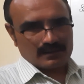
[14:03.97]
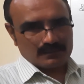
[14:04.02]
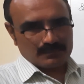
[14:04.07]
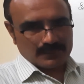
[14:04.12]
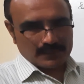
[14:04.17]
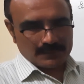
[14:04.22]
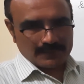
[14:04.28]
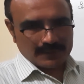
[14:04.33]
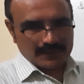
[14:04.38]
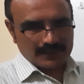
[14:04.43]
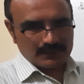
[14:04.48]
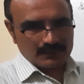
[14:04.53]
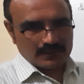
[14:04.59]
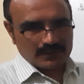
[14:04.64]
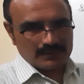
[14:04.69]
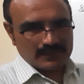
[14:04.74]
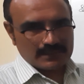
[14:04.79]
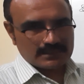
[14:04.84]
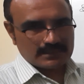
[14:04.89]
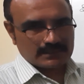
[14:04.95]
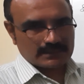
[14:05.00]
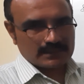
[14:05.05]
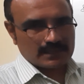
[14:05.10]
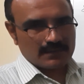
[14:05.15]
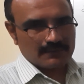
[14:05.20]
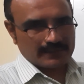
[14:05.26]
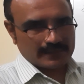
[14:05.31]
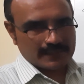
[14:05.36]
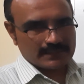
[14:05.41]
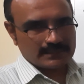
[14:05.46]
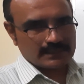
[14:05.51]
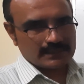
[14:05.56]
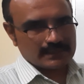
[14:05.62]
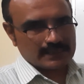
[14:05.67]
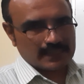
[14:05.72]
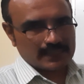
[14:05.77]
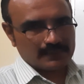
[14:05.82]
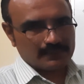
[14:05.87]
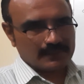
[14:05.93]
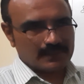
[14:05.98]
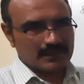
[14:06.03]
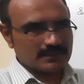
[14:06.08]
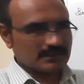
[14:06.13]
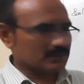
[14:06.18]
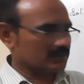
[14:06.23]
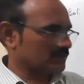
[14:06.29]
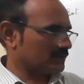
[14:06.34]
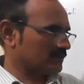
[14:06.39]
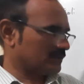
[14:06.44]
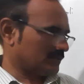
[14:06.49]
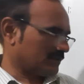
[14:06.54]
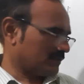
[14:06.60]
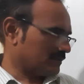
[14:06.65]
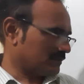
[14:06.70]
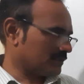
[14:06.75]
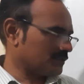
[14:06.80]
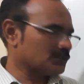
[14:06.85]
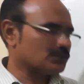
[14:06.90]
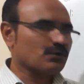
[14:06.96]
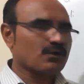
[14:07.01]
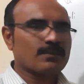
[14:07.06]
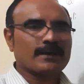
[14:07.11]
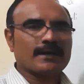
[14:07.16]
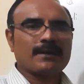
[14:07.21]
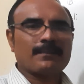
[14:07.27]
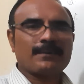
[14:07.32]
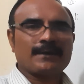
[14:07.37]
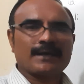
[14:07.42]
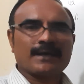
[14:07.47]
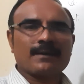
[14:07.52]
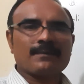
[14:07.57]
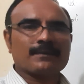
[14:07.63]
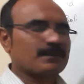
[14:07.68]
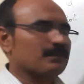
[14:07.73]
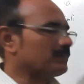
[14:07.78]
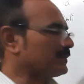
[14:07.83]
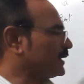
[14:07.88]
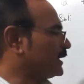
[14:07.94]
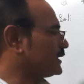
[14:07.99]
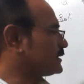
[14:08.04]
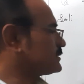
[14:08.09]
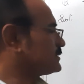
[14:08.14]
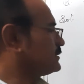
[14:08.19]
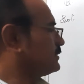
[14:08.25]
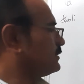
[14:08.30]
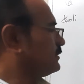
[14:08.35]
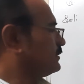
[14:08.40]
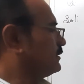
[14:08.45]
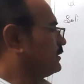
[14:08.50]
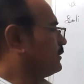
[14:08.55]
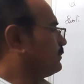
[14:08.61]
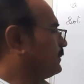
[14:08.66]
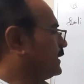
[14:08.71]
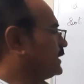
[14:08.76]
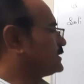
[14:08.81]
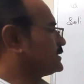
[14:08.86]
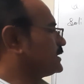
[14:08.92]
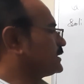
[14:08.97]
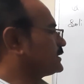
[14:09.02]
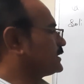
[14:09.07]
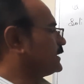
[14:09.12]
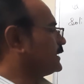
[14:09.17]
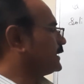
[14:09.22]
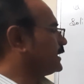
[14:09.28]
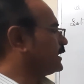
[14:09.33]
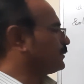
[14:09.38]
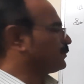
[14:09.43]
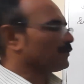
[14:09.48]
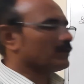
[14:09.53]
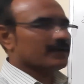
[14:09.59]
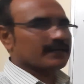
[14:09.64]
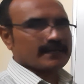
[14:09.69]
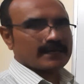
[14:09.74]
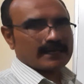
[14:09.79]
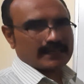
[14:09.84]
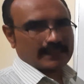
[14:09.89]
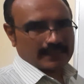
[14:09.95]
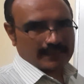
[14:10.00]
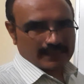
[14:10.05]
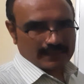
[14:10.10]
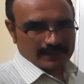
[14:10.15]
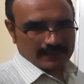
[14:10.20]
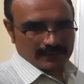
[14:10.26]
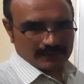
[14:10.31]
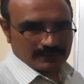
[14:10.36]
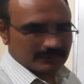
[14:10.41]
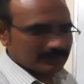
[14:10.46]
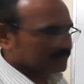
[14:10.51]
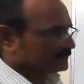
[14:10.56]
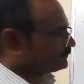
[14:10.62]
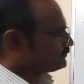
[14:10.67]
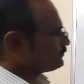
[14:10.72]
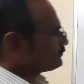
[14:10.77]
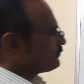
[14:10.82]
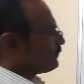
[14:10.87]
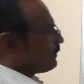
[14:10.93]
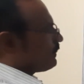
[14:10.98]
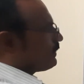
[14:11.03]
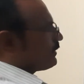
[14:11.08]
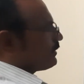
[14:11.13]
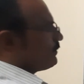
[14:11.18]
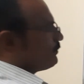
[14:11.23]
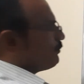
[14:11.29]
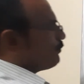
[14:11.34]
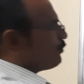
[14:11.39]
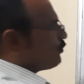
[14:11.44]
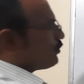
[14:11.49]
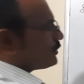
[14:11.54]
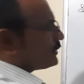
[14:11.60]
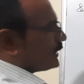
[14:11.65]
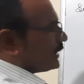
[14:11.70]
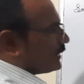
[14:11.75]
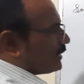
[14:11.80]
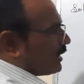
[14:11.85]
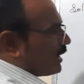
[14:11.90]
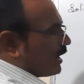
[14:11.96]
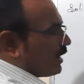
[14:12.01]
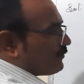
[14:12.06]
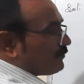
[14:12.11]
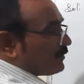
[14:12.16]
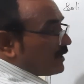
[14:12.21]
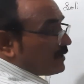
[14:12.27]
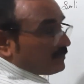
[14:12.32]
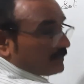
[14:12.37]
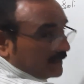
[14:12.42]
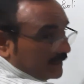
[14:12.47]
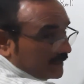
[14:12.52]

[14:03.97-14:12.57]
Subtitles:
Perpendicular bisector of AC, that means if you open a pair of compass, placing the needle point at A, more than half of